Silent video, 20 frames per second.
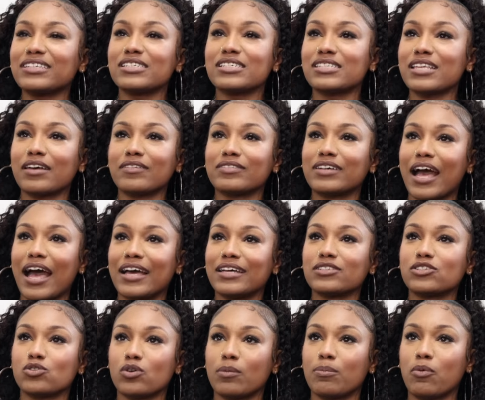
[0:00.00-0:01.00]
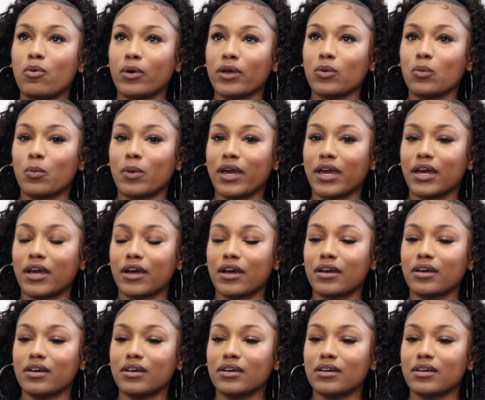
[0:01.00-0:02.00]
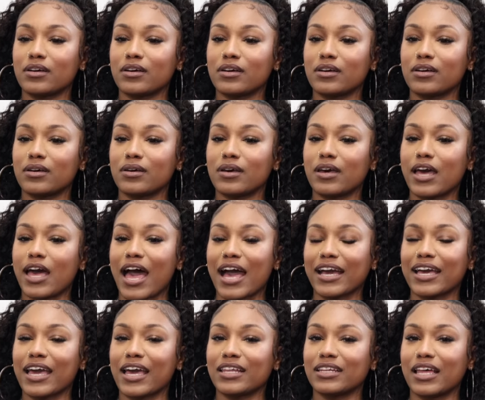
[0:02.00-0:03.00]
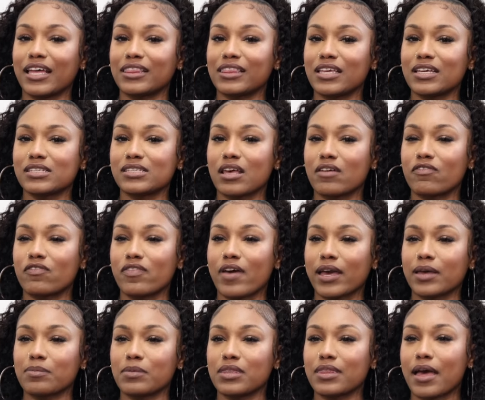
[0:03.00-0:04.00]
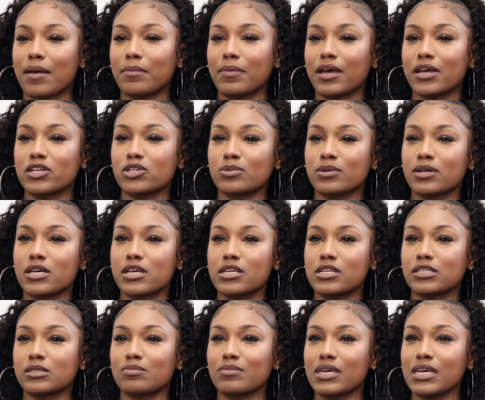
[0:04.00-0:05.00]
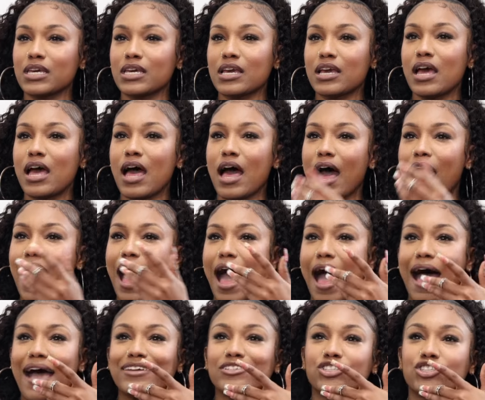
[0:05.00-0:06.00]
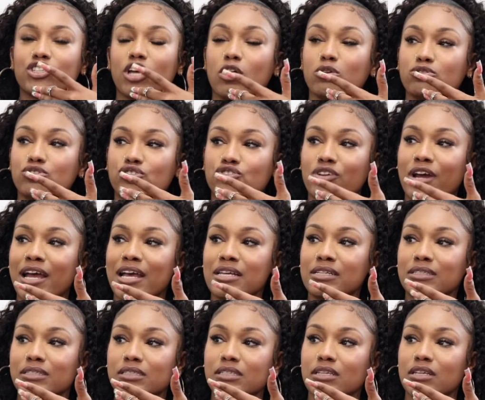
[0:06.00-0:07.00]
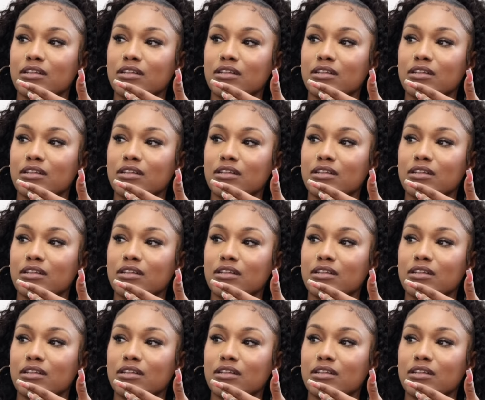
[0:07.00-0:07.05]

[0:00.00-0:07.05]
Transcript: just have gotten to a point where I can't let things affect me that much, because me, I show stress.